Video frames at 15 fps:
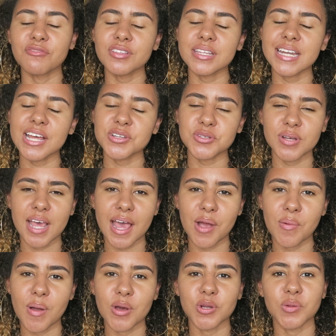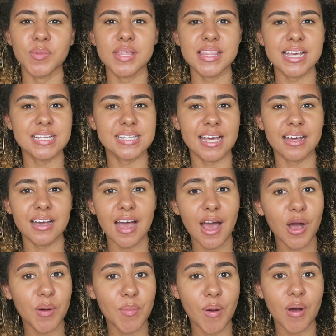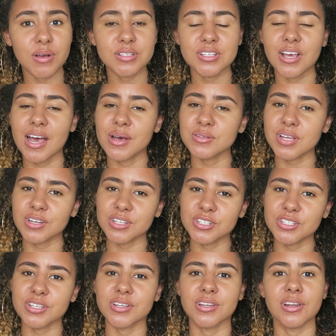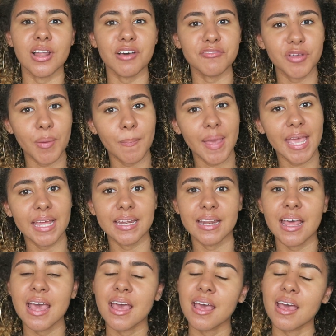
For the natural hair world, it would be things like curl box, curls understood, love your mane,